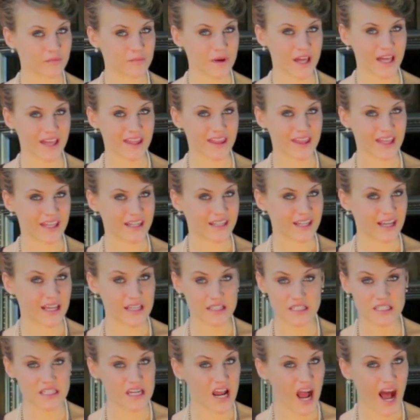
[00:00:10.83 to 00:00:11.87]
of me that
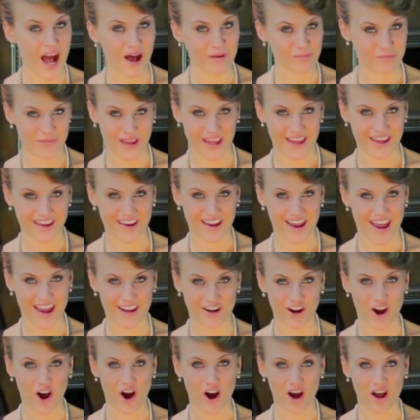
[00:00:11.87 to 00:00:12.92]
is not me
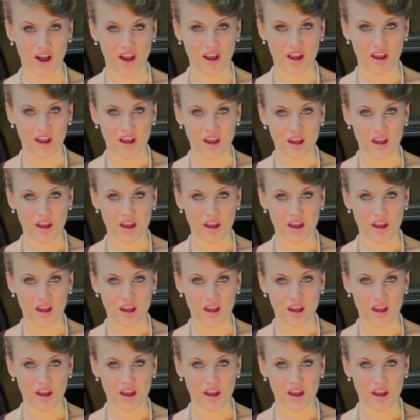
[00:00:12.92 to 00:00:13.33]
at all.